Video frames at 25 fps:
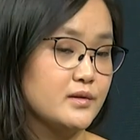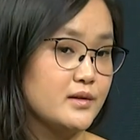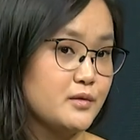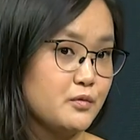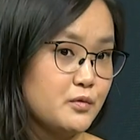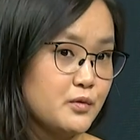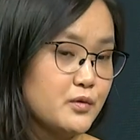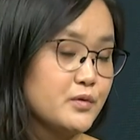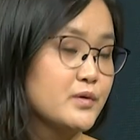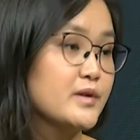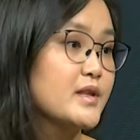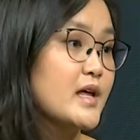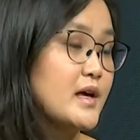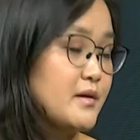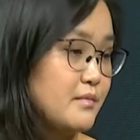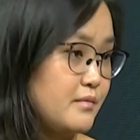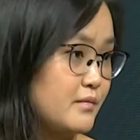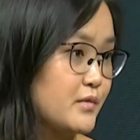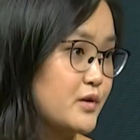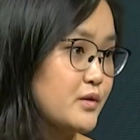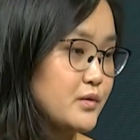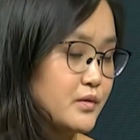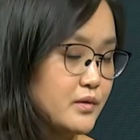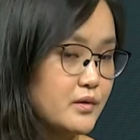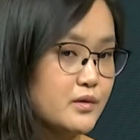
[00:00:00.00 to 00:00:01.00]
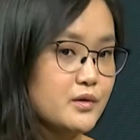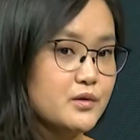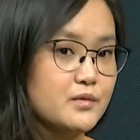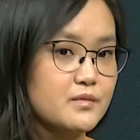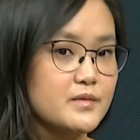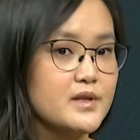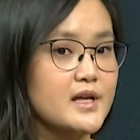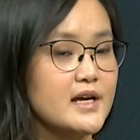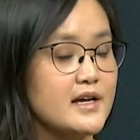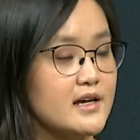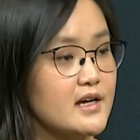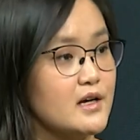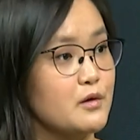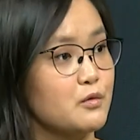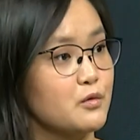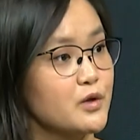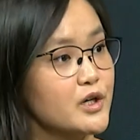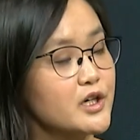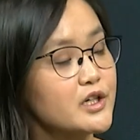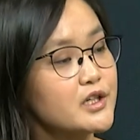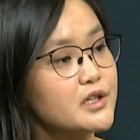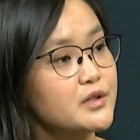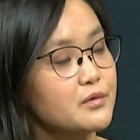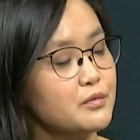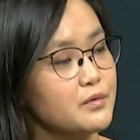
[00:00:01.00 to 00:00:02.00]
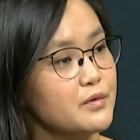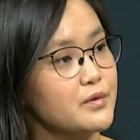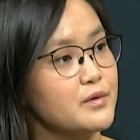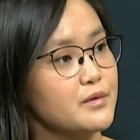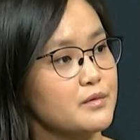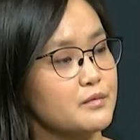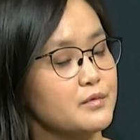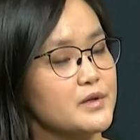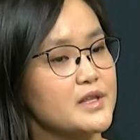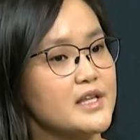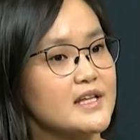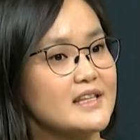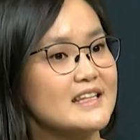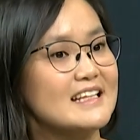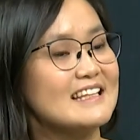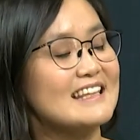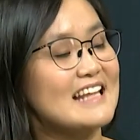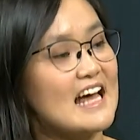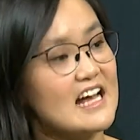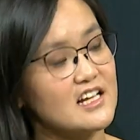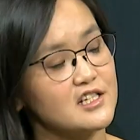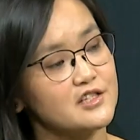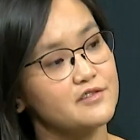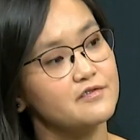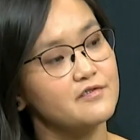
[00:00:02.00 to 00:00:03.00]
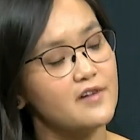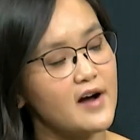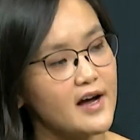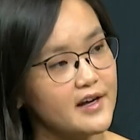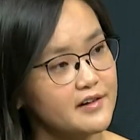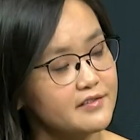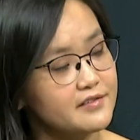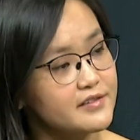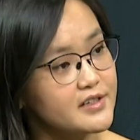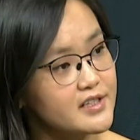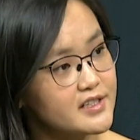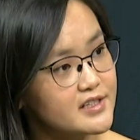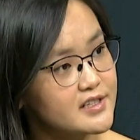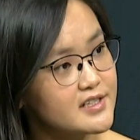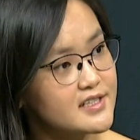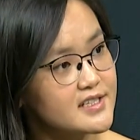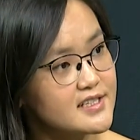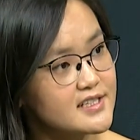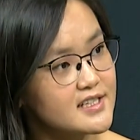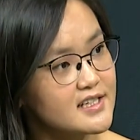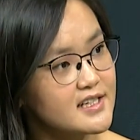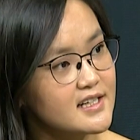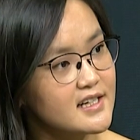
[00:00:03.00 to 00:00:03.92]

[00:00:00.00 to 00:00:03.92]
whom they worked within the last 5 years.